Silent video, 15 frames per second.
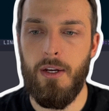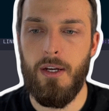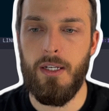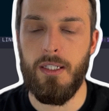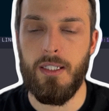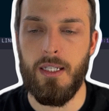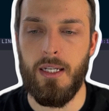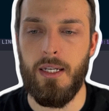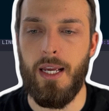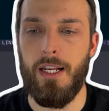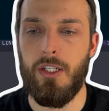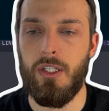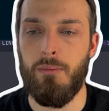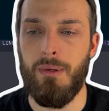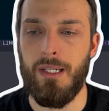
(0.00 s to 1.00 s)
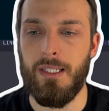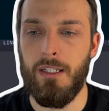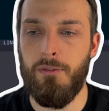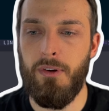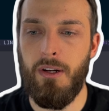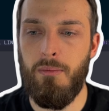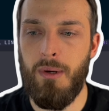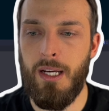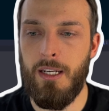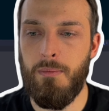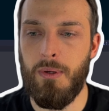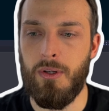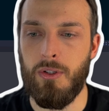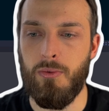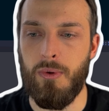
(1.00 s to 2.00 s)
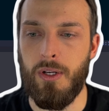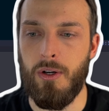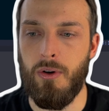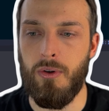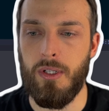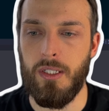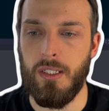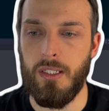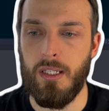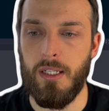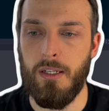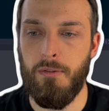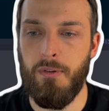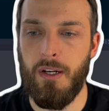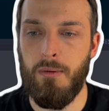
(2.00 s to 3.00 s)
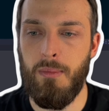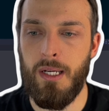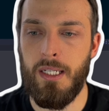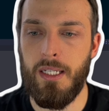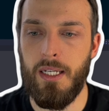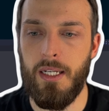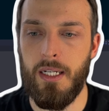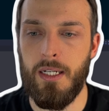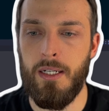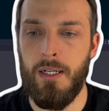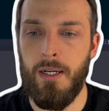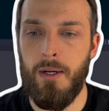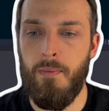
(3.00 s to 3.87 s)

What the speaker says: it's an HTML div element because we know this is a div element here,